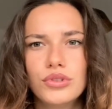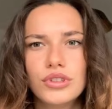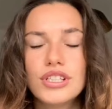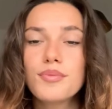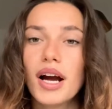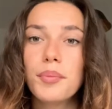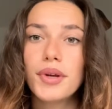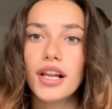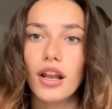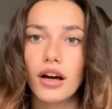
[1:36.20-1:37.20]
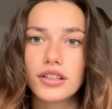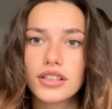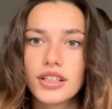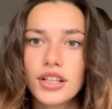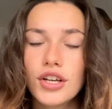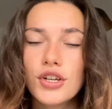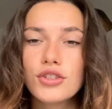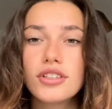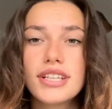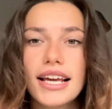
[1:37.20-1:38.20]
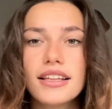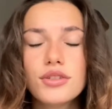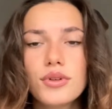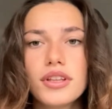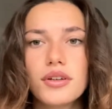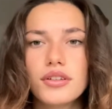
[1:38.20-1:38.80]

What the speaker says: this might be a lot. So take this with